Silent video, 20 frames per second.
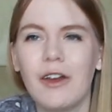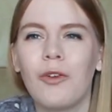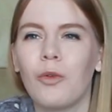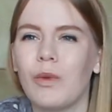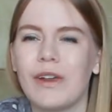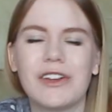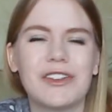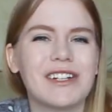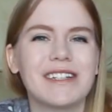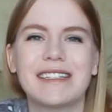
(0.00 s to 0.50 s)

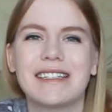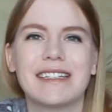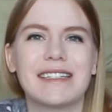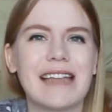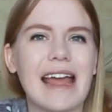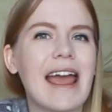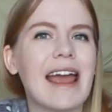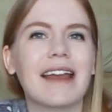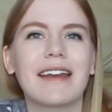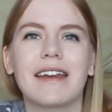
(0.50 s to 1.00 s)
we just
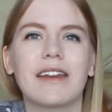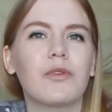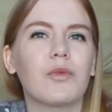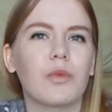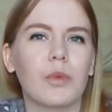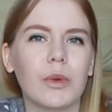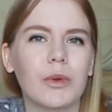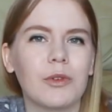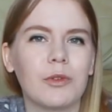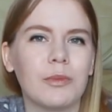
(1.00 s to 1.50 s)
stand in
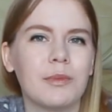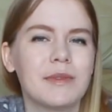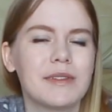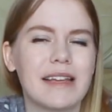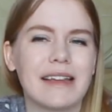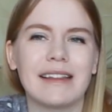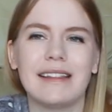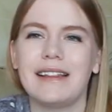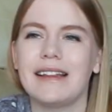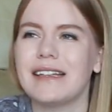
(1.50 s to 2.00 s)
rooms
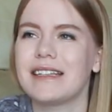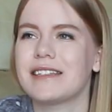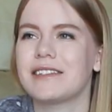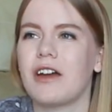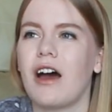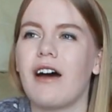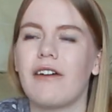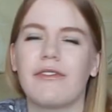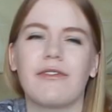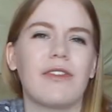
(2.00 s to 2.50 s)
and list
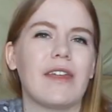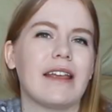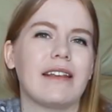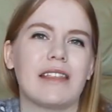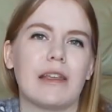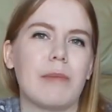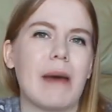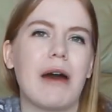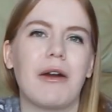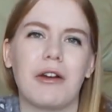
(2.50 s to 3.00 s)
off things
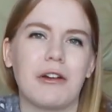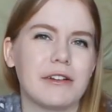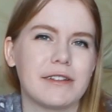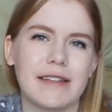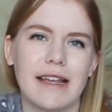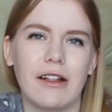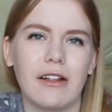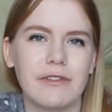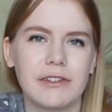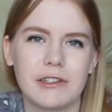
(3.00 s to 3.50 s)
about
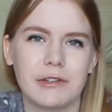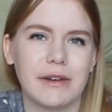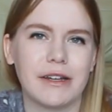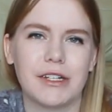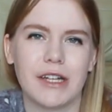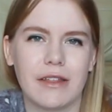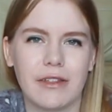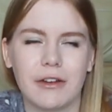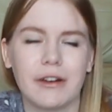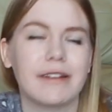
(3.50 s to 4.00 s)
ourselves to
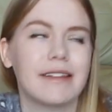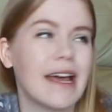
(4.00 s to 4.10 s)
each other.